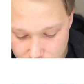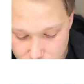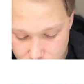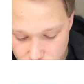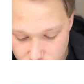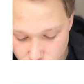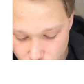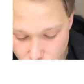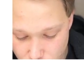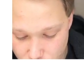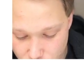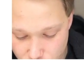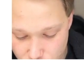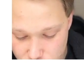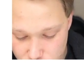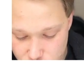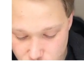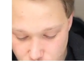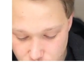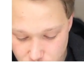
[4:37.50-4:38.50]
normal force
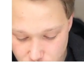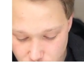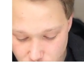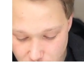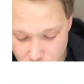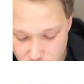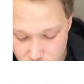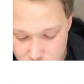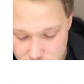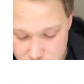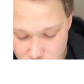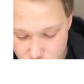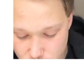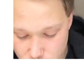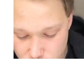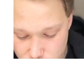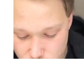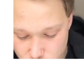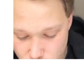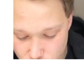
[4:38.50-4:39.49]
from the ground is
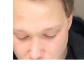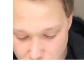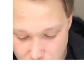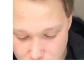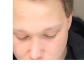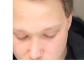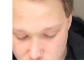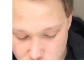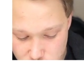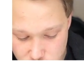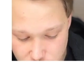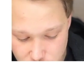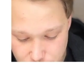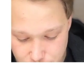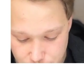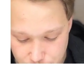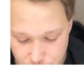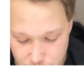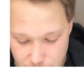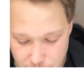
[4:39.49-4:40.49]
equal to mg.
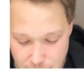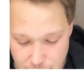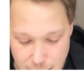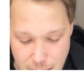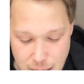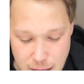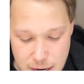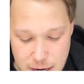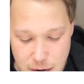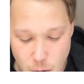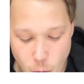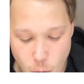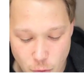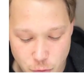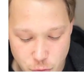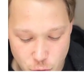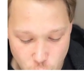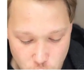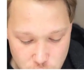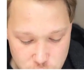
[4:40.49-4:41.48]
Now, of
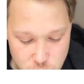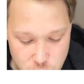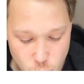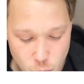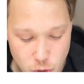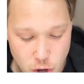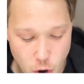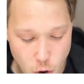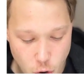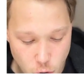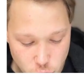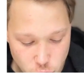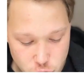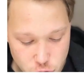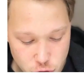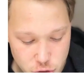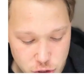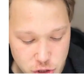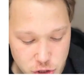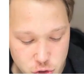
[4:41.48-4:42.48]
course, we also
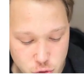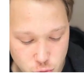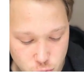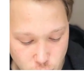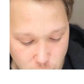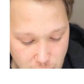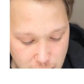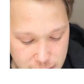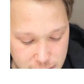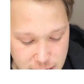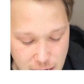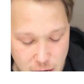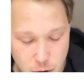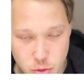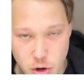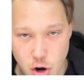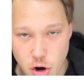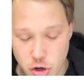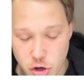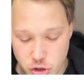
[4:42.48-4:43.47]
need to write
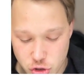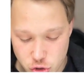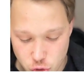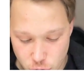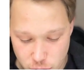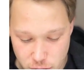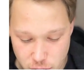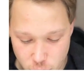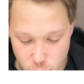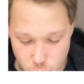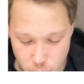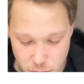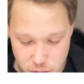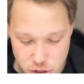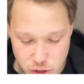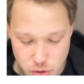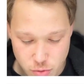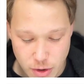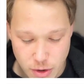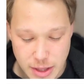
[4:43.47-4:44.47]
down our torque
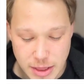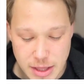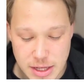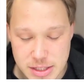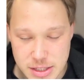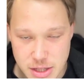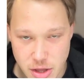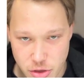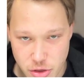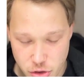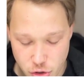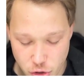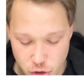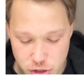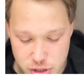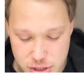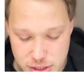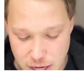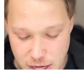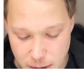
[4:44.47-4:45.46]
equation, right? That's the third
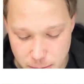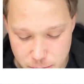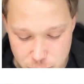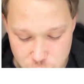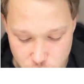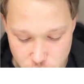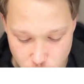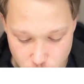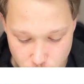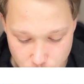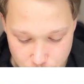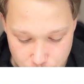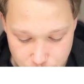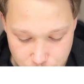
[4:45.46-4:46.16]
step. So